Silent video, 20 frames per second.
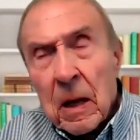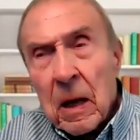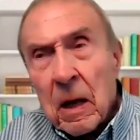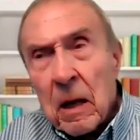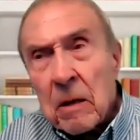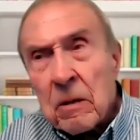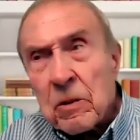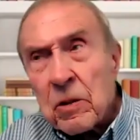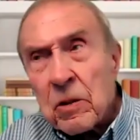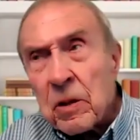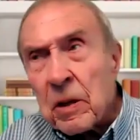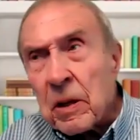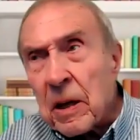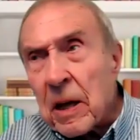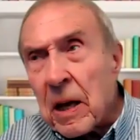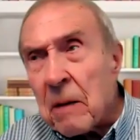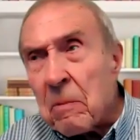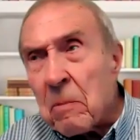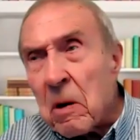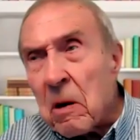and she
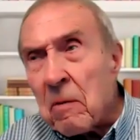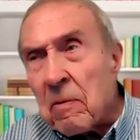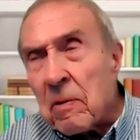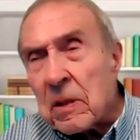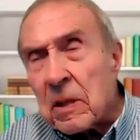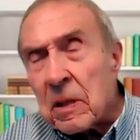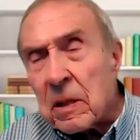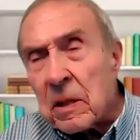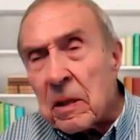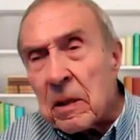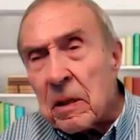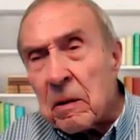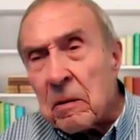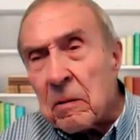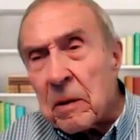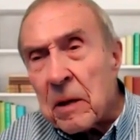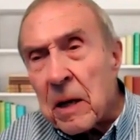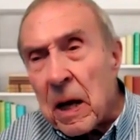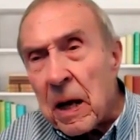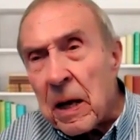came over to the
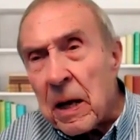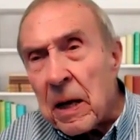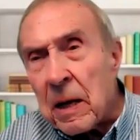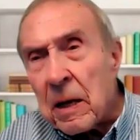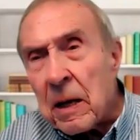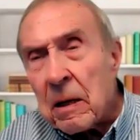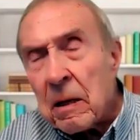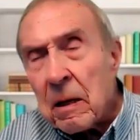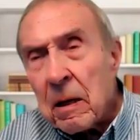UK.